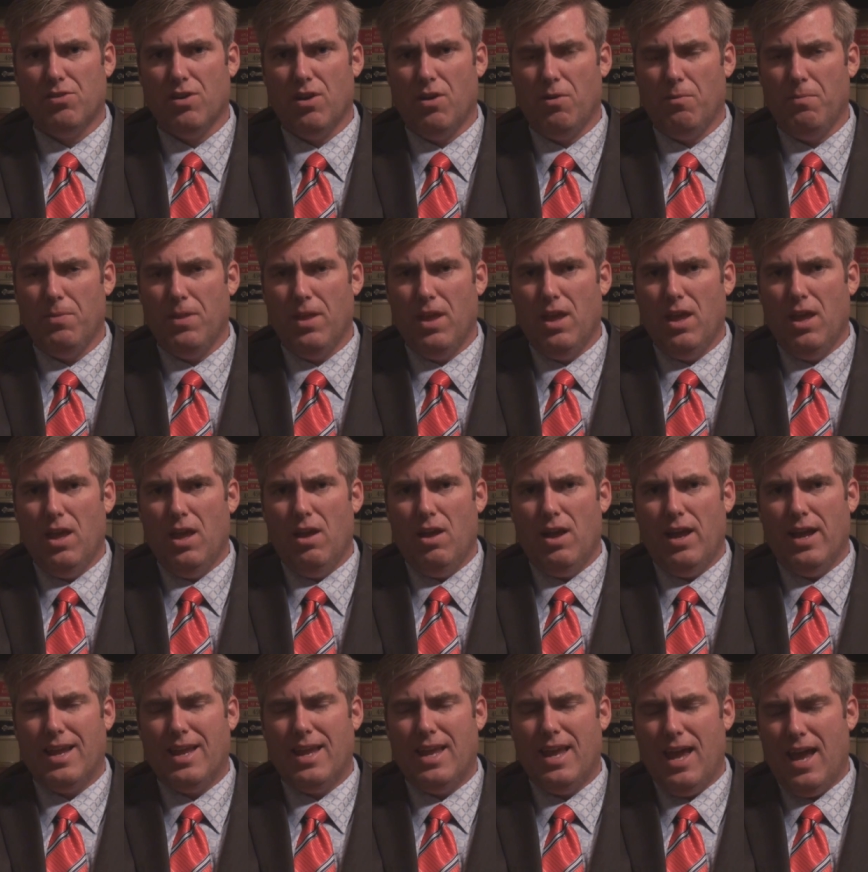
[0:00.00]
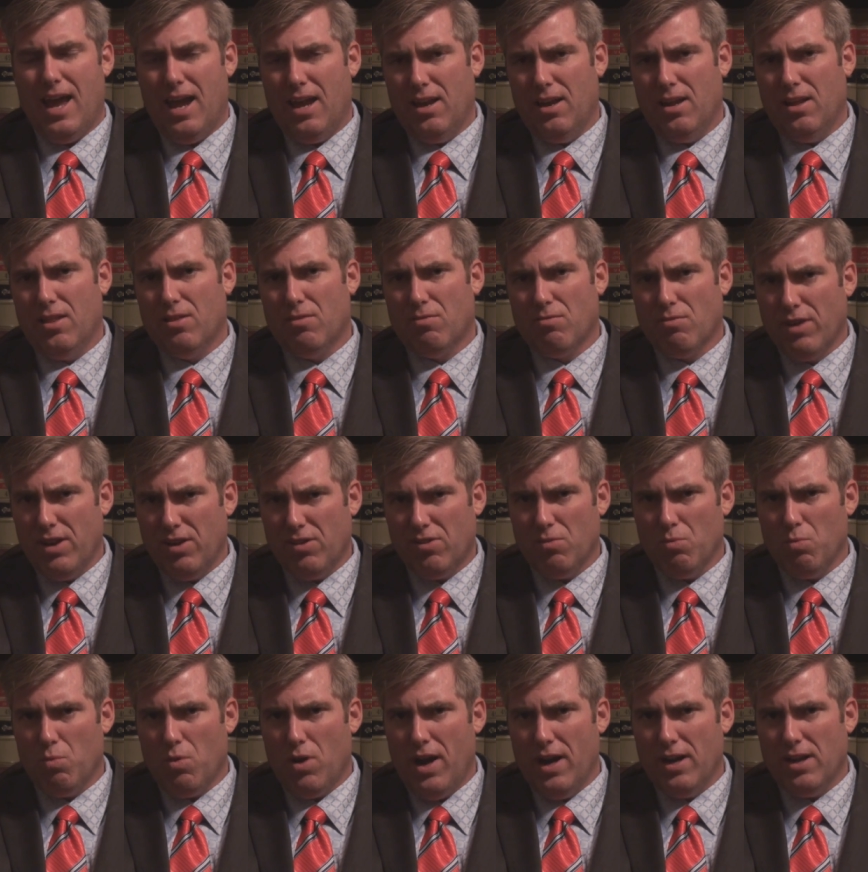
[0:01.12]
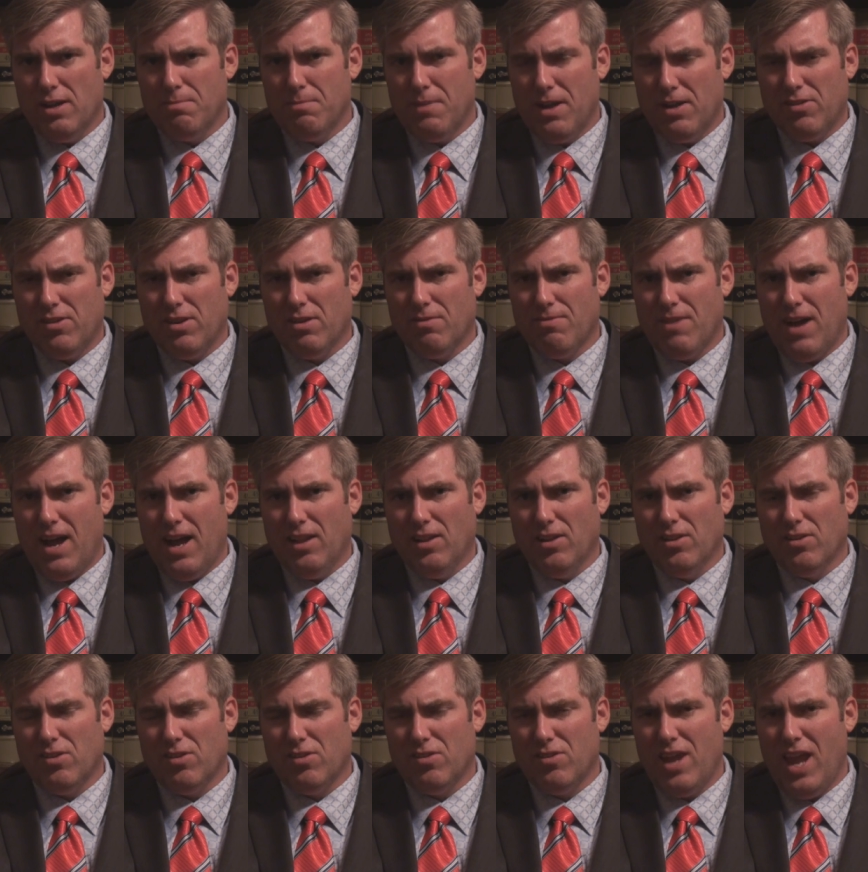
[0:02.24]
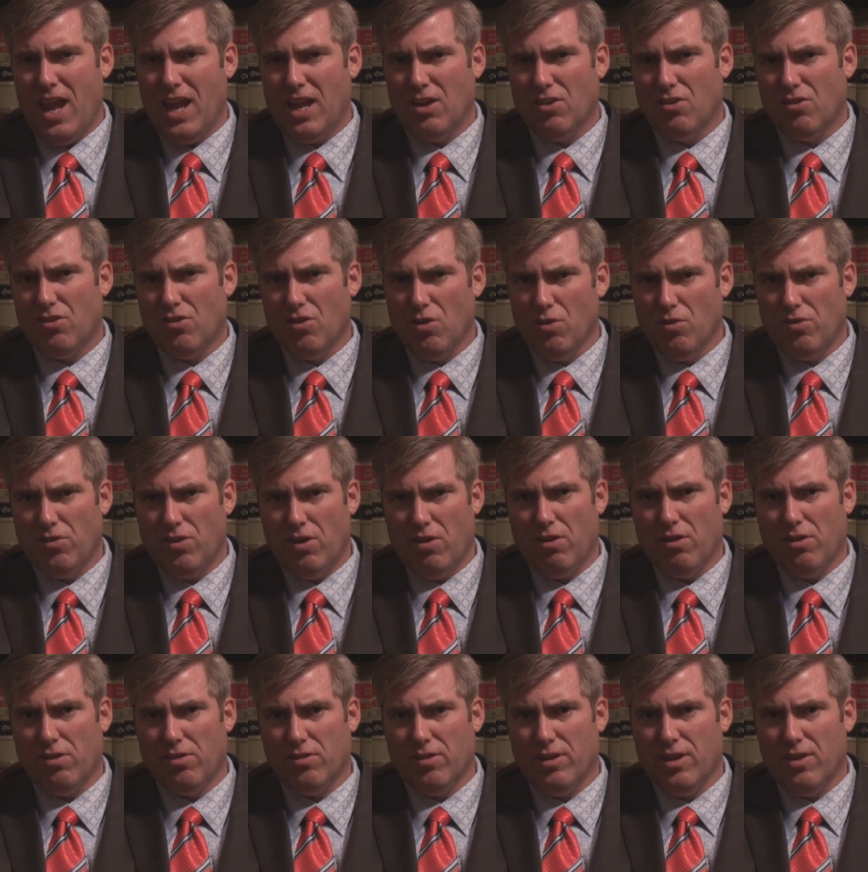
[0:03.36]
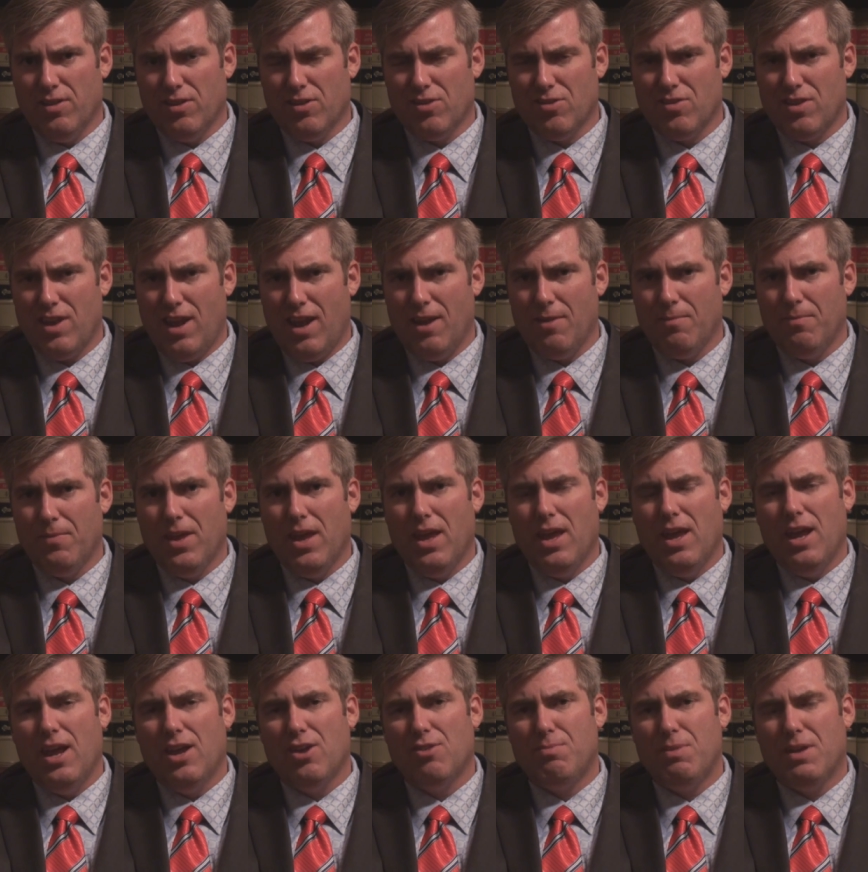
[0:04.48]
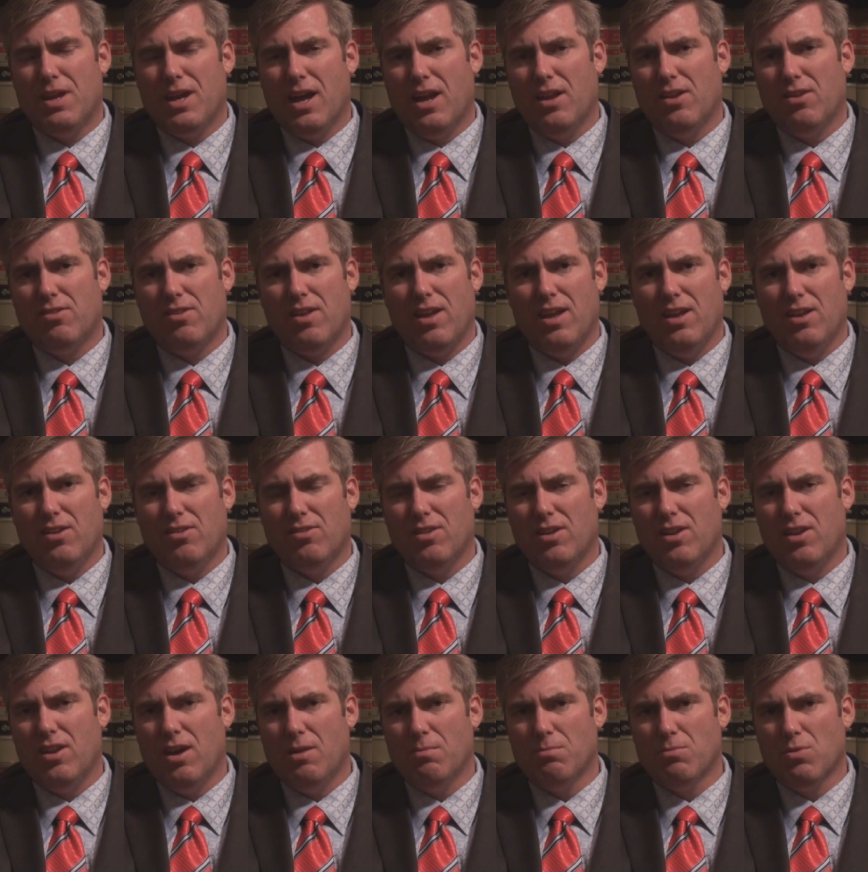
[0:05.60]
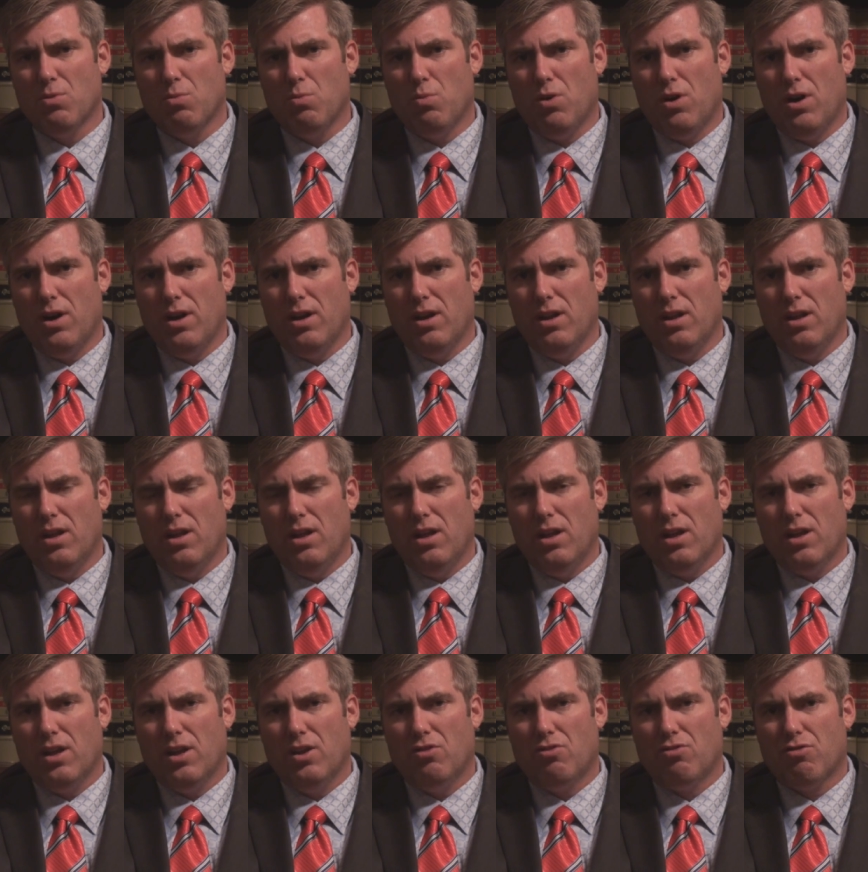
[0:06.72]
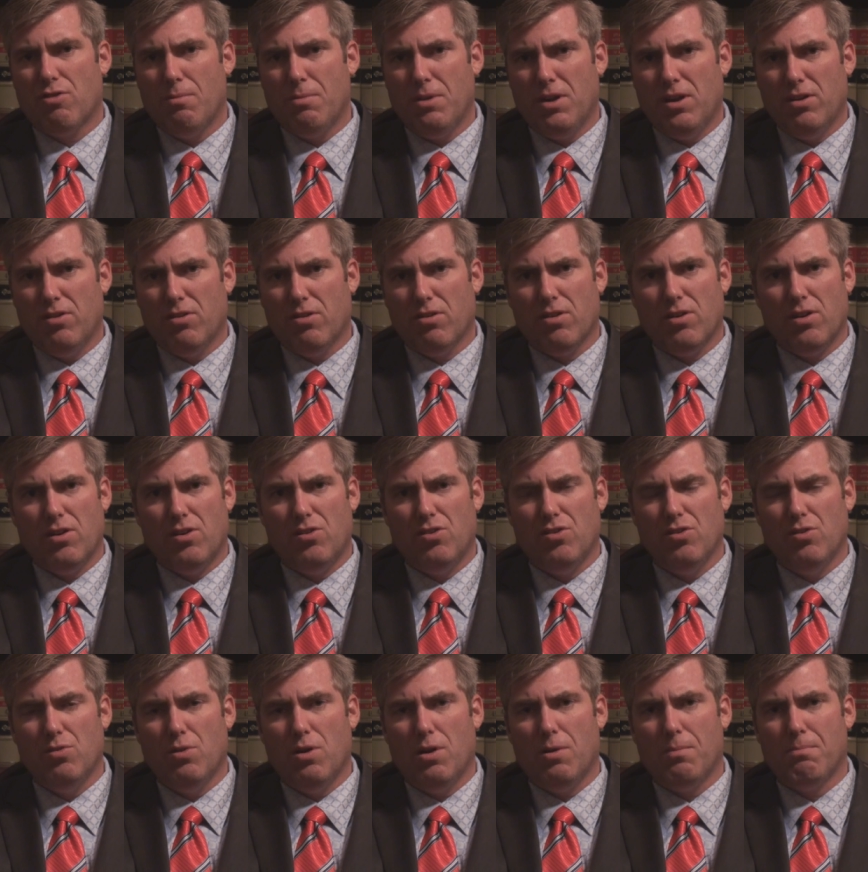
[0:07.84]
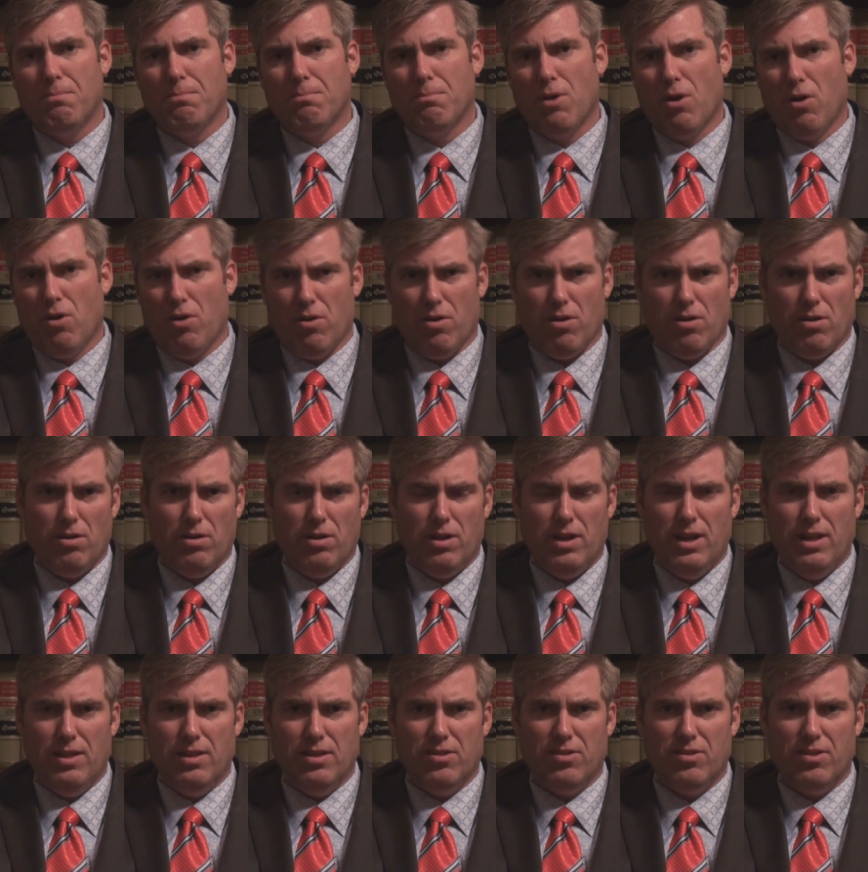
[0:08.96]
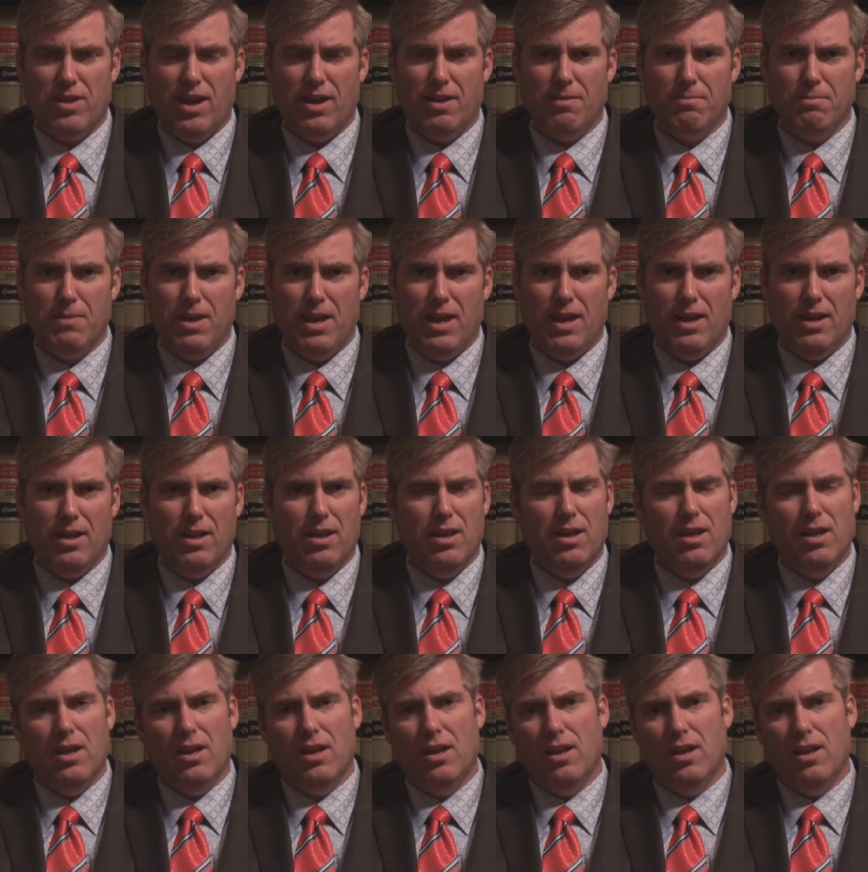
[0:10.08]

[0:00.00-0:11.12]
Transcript: So again, the reason why domestic violence is taken so seriously in the state is because it is the #1 contributor to murder in the state of Maine.